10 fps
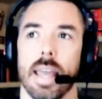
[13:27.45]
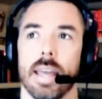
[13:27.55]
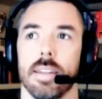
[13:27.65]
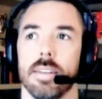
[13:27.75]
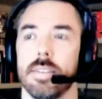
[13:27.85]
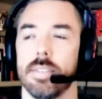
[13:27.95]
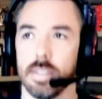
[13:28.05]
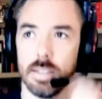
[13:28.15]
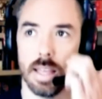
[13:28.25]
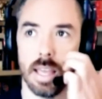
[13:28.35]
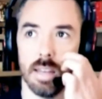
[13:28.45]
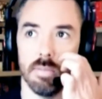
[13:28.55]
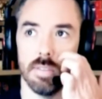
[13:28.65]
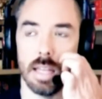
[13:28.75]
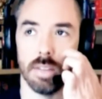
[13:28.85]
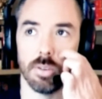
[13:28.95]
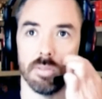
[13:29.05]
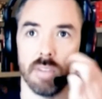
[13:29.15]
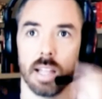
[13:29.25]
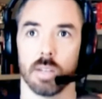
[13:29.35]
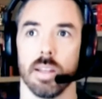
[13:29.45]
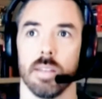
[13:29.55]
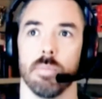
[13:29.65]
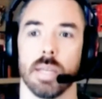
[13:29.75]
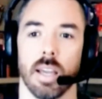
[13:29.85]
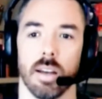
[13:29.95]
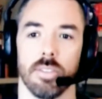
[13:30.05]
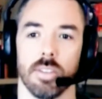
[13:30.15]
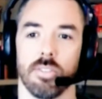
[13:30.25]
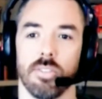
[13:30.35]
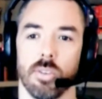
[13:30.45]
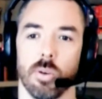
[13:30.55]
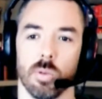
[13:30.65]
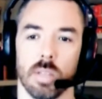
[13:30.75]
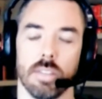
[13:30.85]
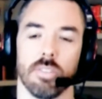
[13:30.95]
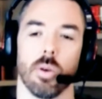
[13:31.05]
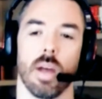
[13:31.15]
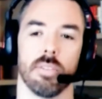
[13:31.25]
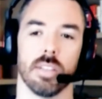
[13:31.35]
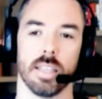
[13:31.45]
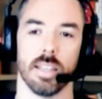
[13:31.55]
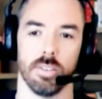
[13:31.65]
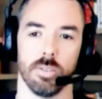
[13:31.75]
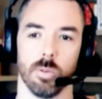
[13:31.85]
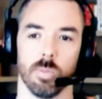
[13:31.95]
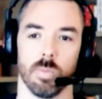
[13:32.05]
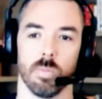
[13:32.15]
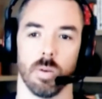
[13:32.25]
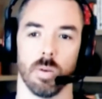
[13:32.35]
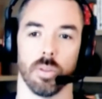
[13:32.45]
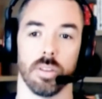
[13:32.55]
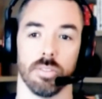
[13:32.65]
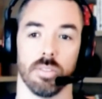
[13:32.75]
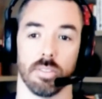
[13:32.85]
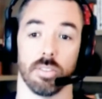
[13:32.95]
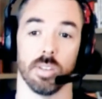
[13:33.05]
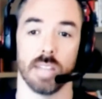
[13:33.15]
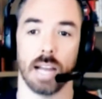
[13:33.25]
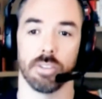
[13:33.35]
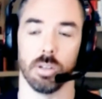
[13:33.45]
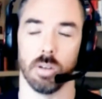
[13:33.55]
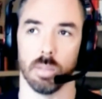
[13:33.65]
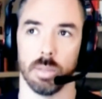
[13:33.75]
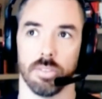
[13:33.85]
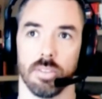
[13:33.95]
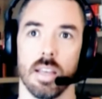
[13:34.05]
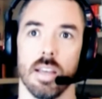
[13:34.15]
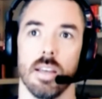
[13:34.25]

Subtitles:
And so Valorant, because it's leans so heavily into all these necessary tac shooter elements,